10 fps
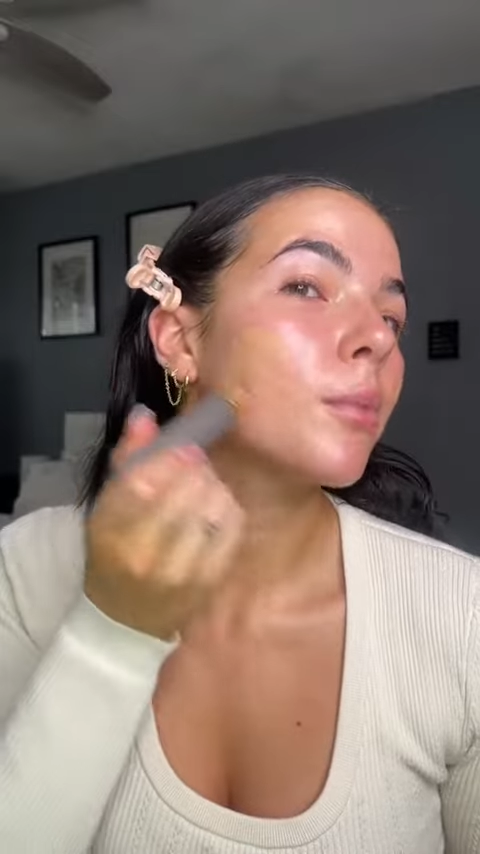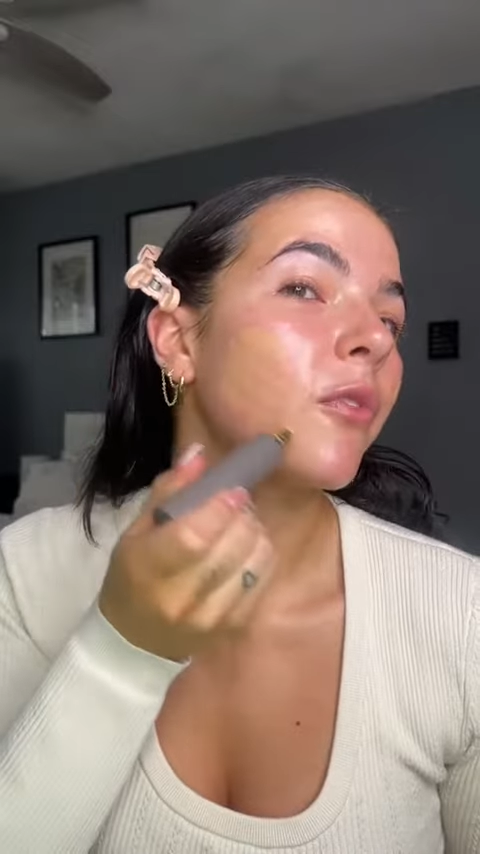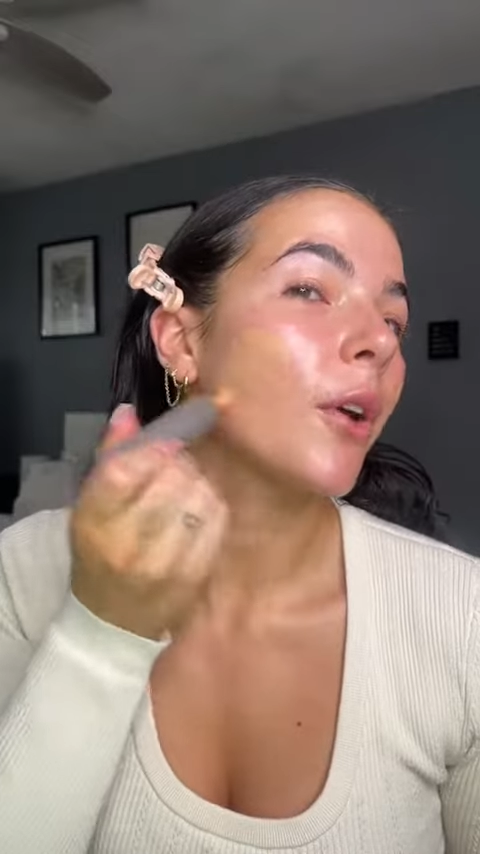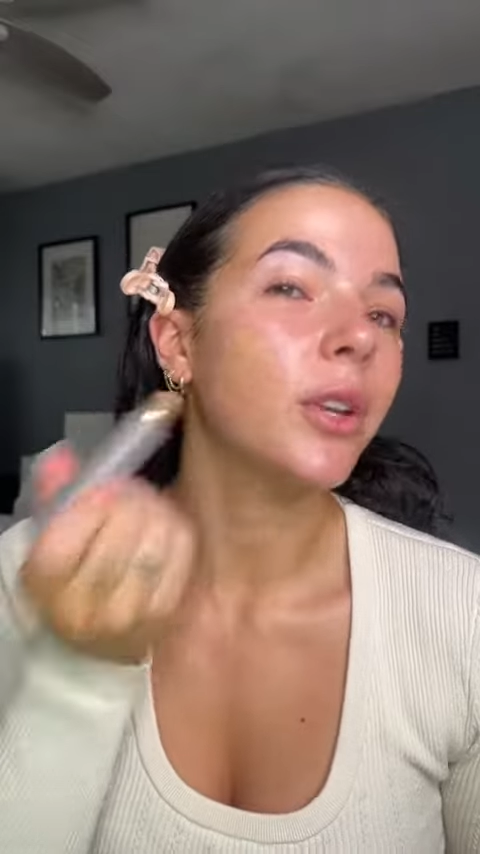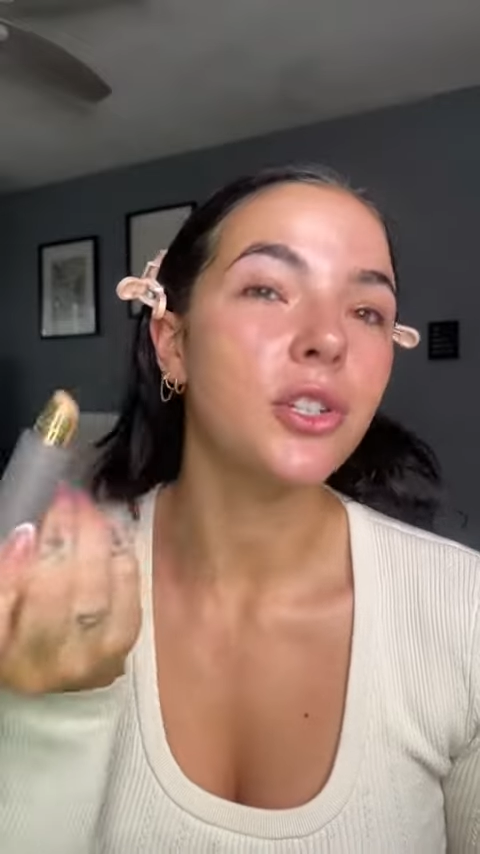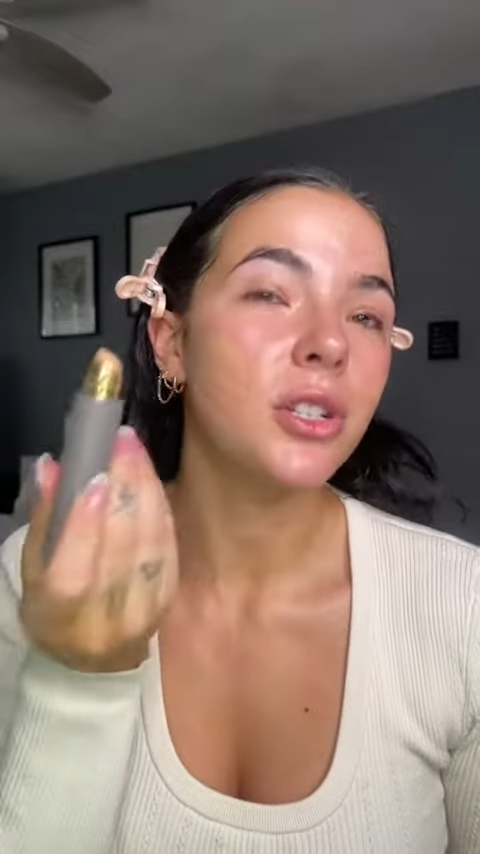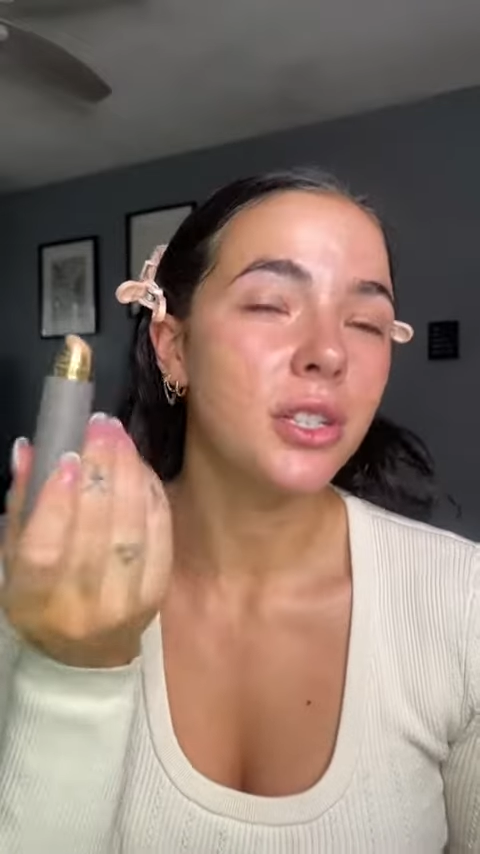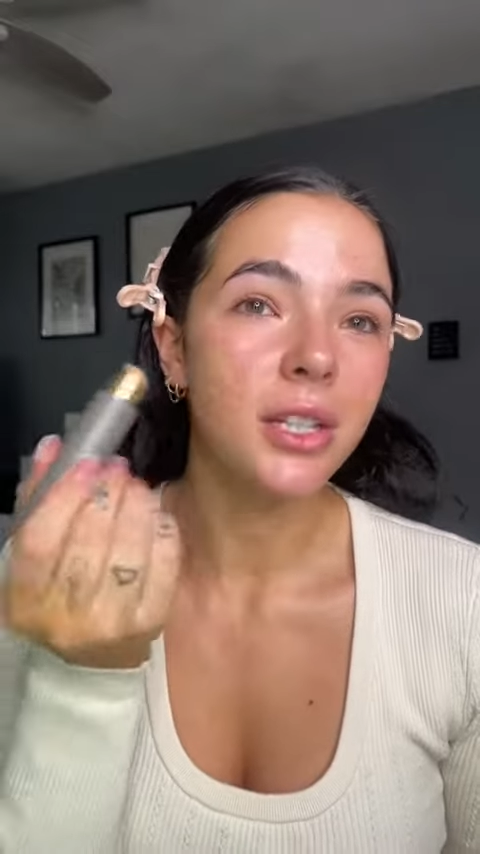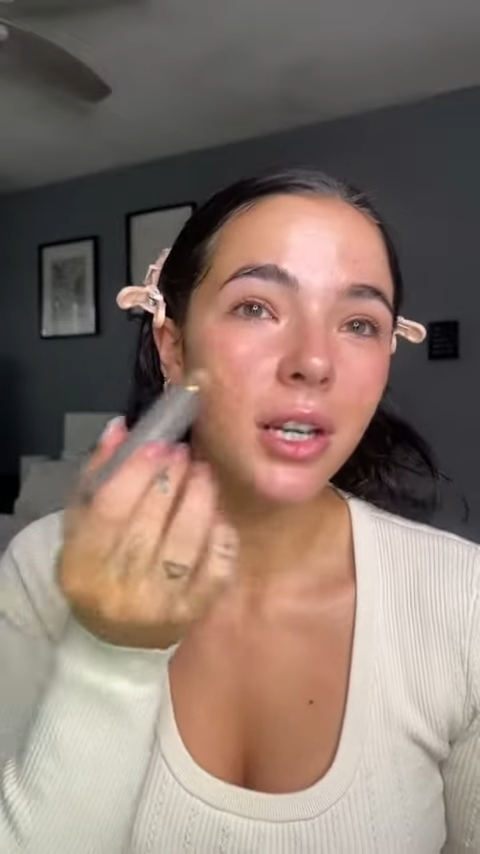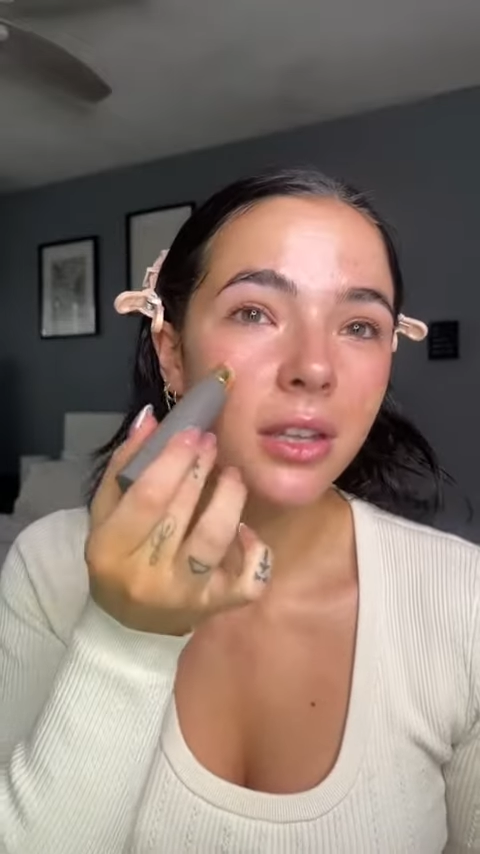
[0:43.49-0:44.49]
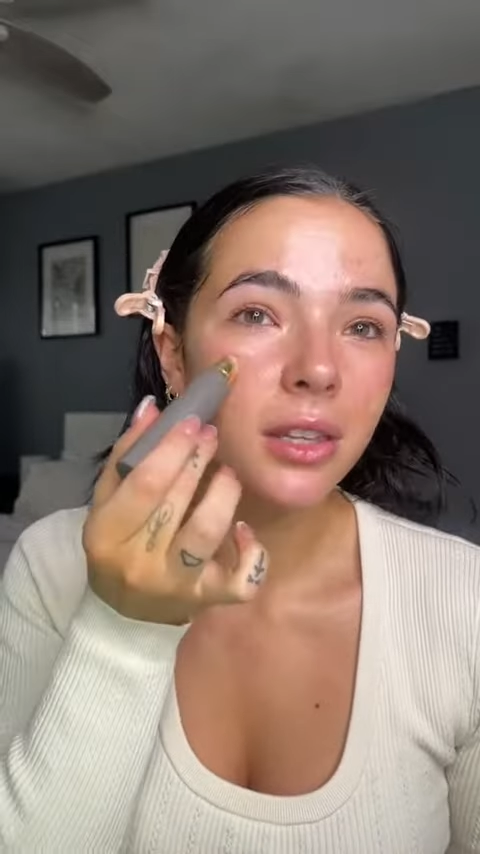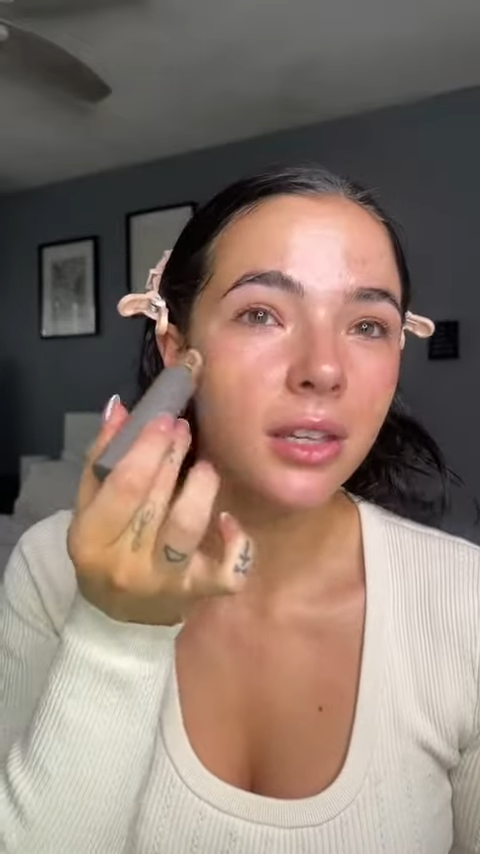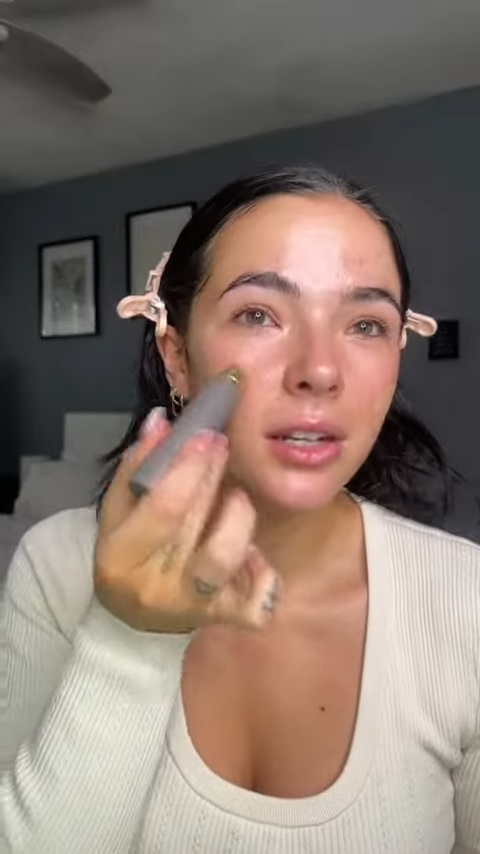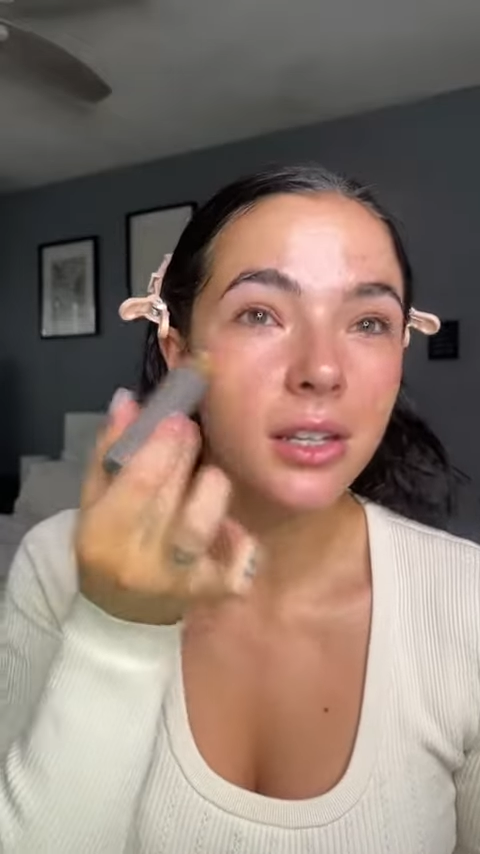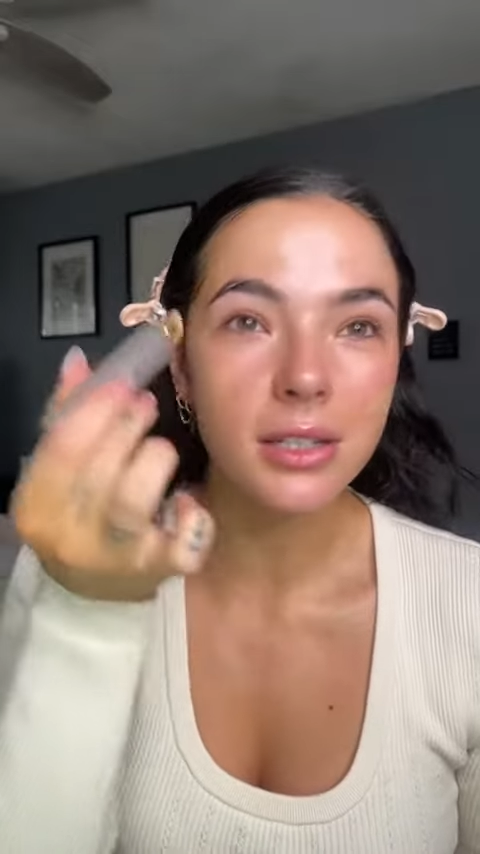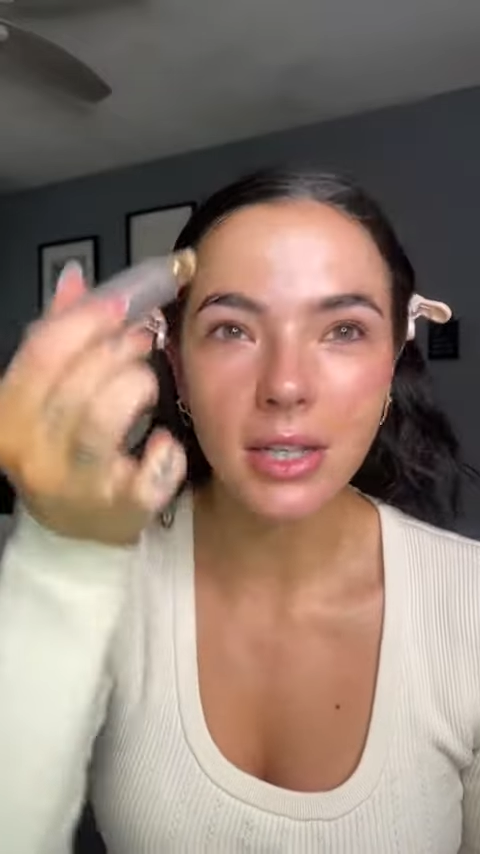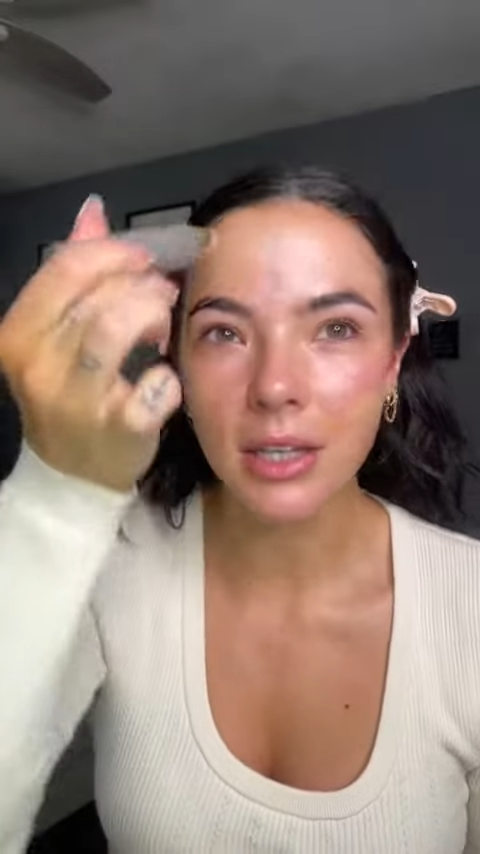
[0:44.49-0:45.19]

foundation stick, I think it is.